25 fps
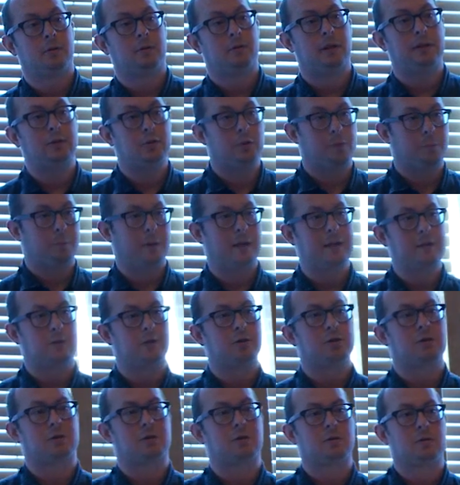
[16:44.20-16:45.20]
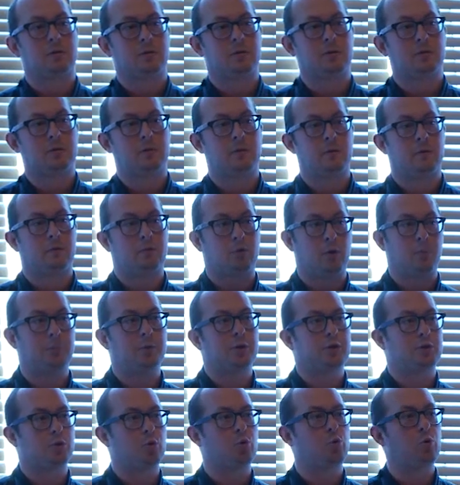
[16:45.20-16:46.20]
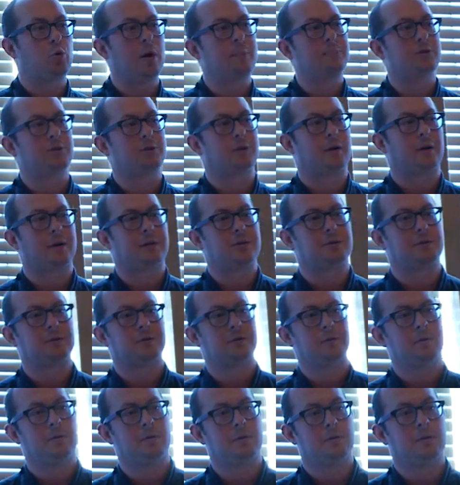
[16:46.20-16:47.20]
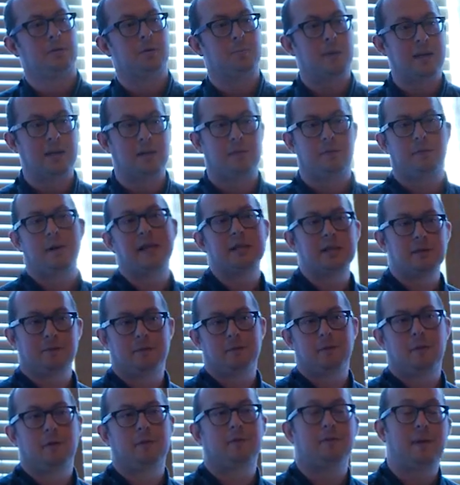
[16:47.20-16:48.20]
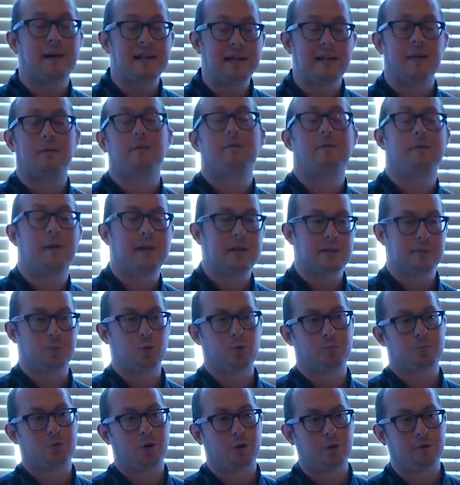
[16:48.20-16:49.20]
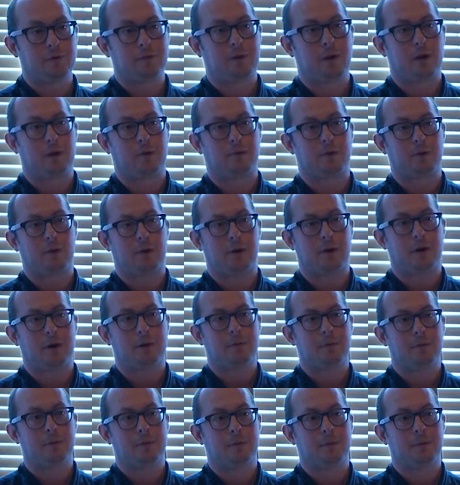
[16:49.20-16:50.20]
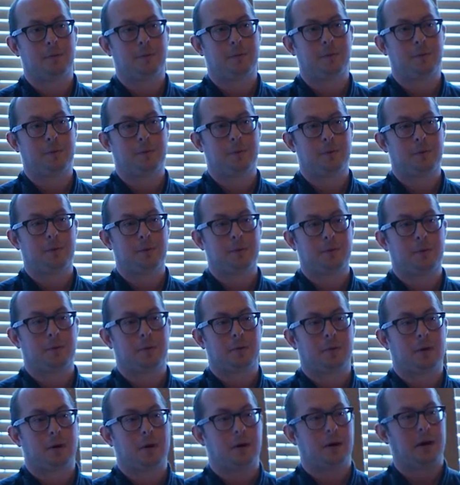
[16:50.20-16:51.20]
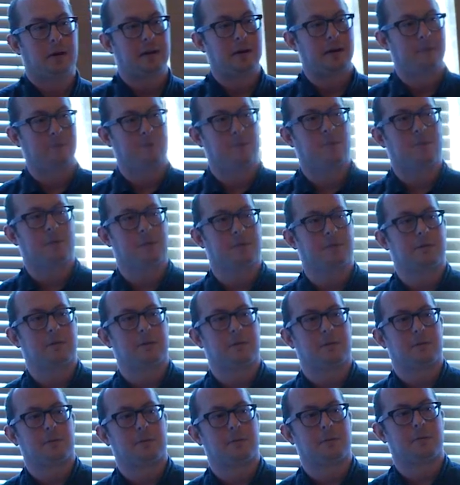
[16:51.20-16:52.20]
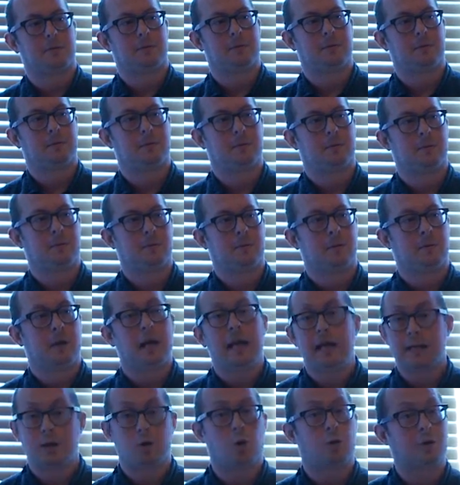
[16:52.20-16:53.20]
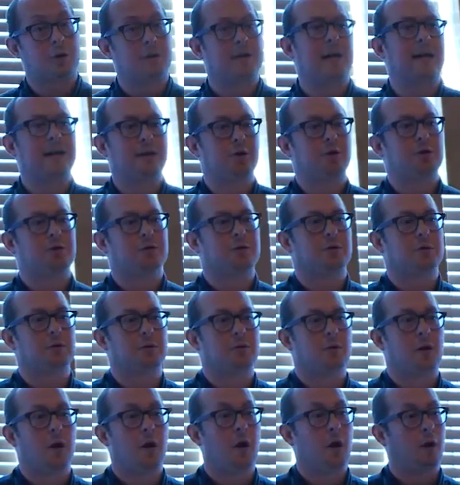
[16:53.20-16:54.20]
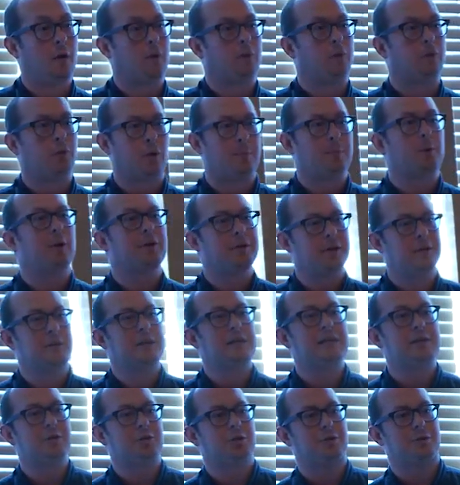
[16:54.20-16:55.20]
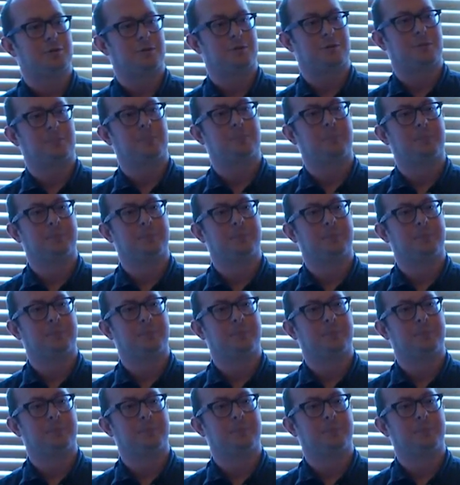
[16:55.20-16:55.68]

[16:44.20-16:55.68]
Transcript: They took pictures from the school website to make a fake Facebook profile for her and advertised it. It got connections from other teachers.